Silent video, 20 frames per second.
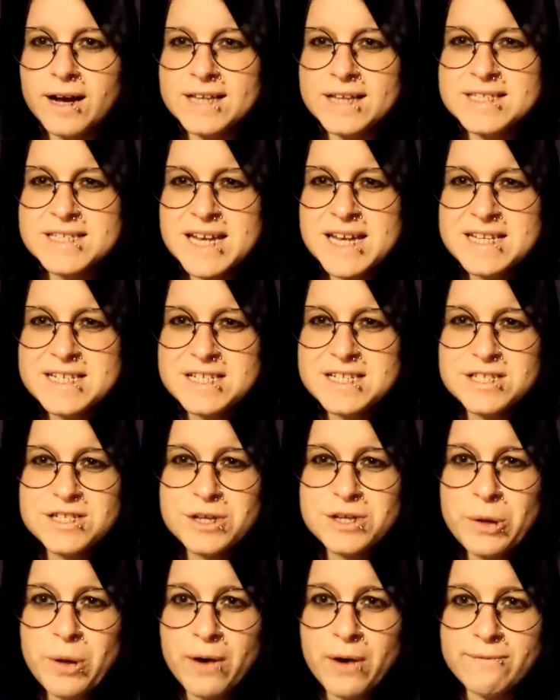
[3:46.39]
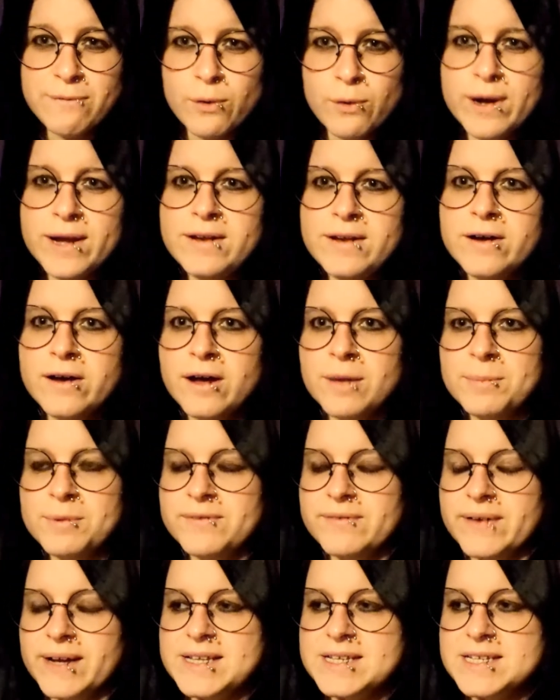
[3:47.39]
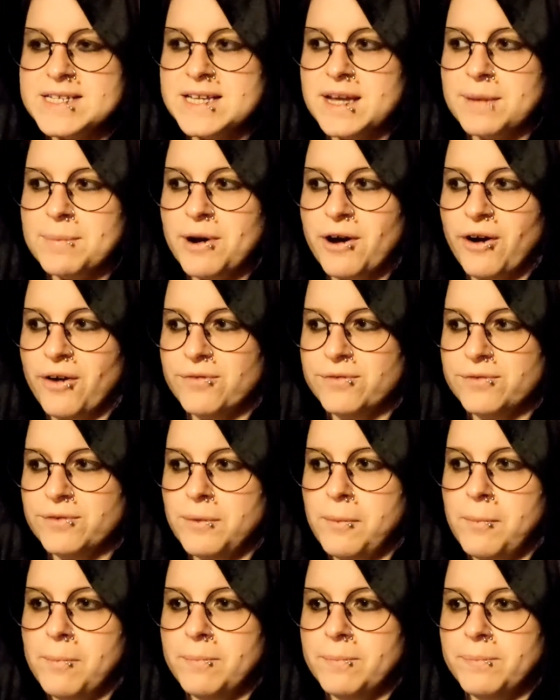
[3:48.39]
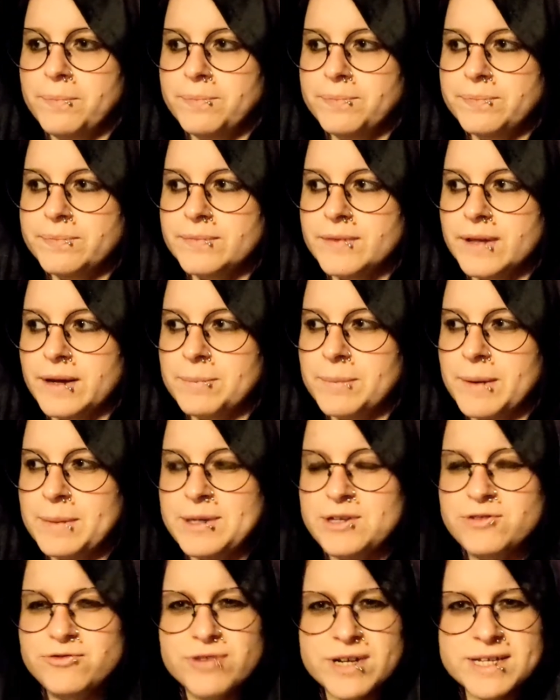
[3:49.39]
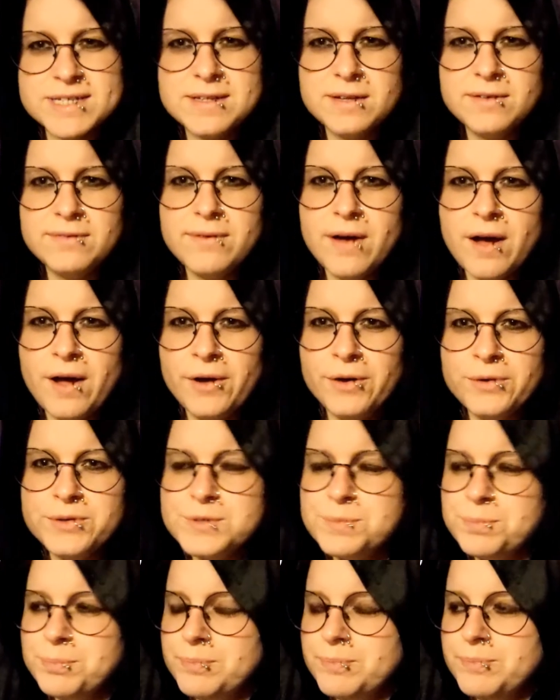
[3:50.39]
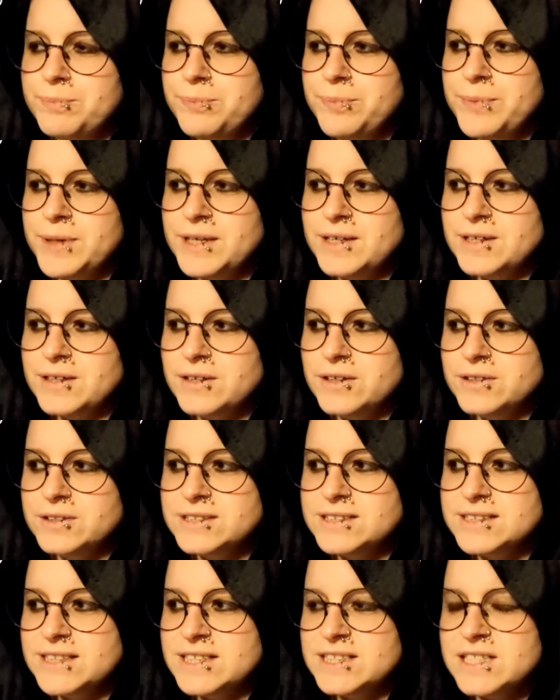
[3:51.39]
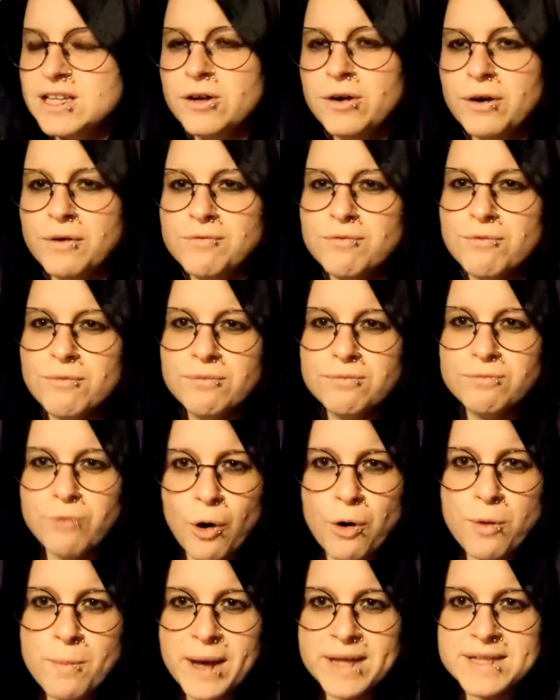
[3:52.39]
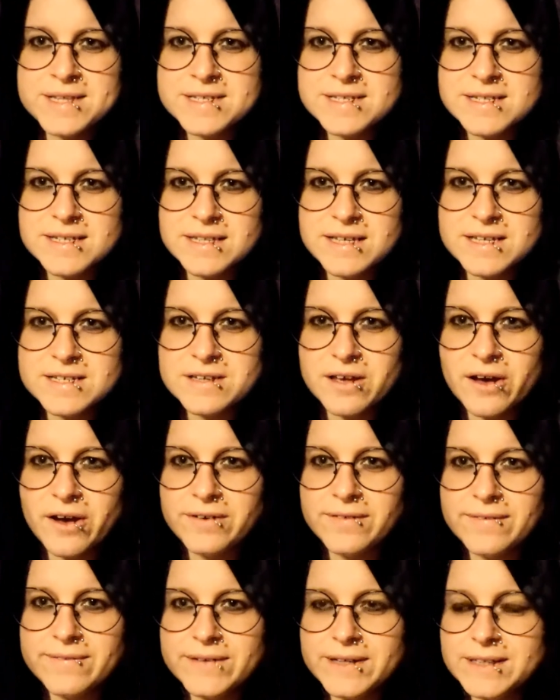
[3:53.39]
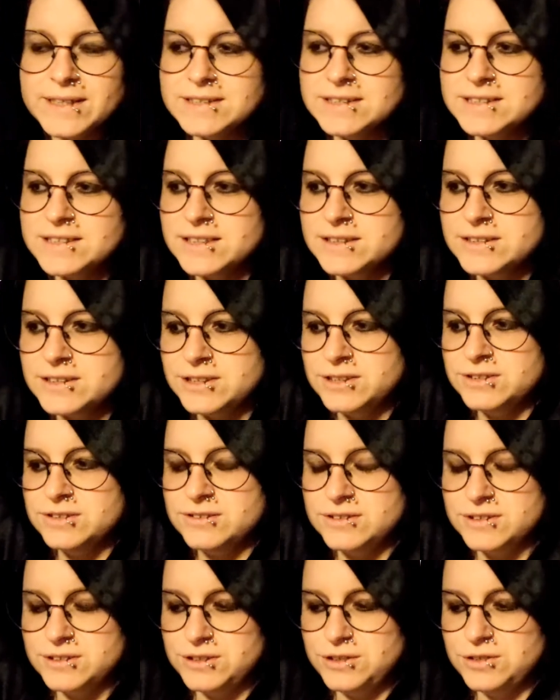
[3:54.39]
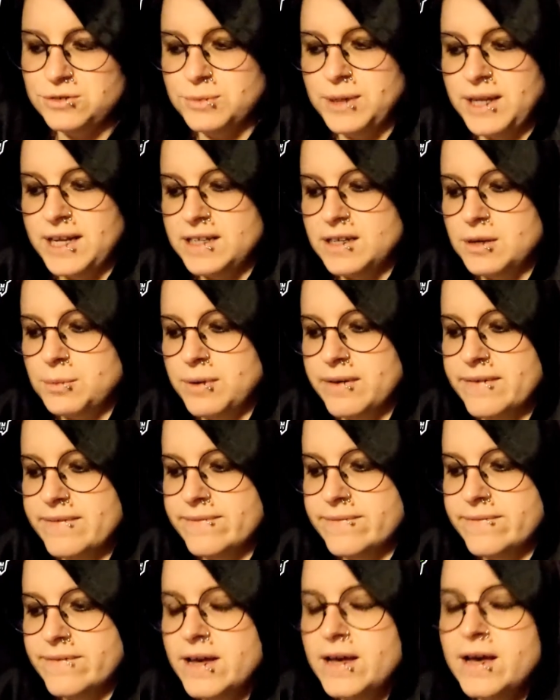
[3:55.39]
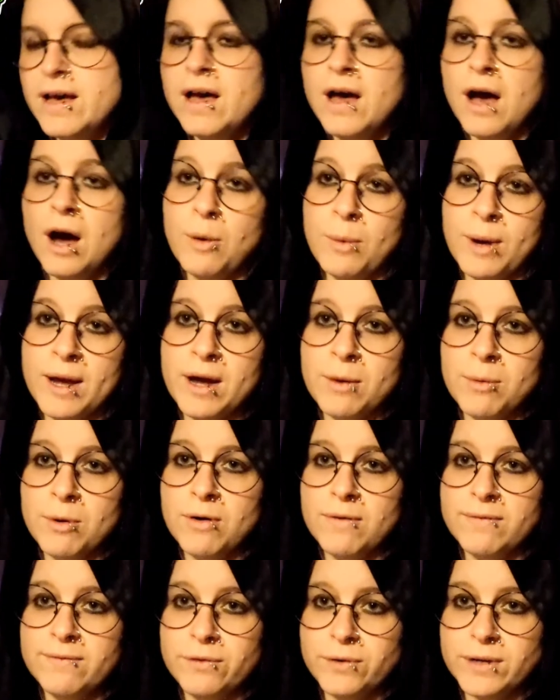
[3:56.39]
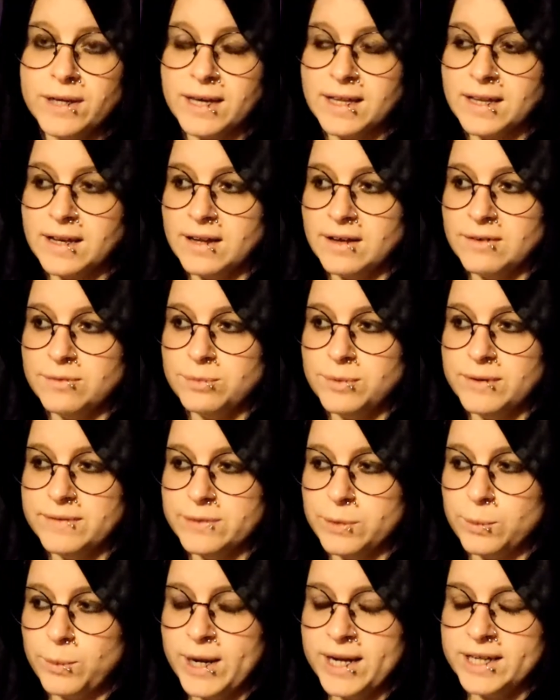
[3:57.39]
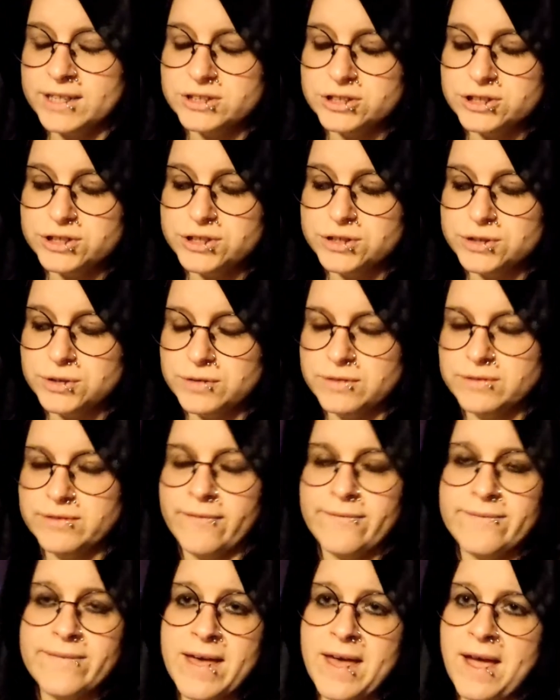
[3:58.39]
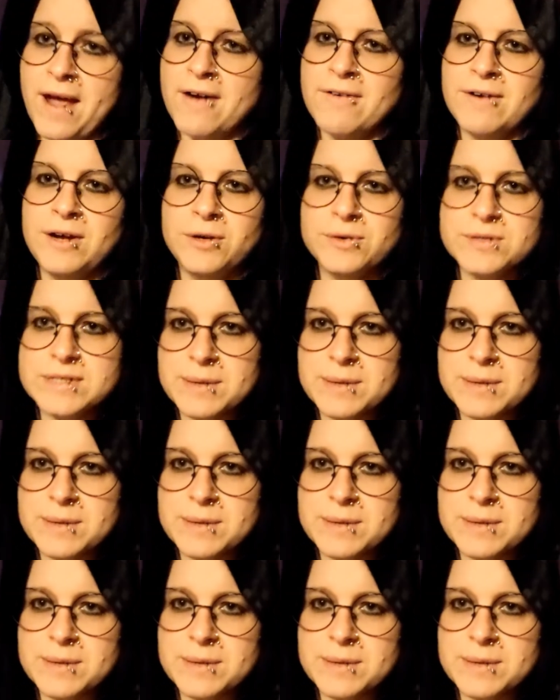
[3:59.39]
I tended to avoid urban fantasy apart from like maybe Dresden Files, because there's a lot of romance in these kind of things that you normally end up with a werewolf falling in love with a witch or a fairy or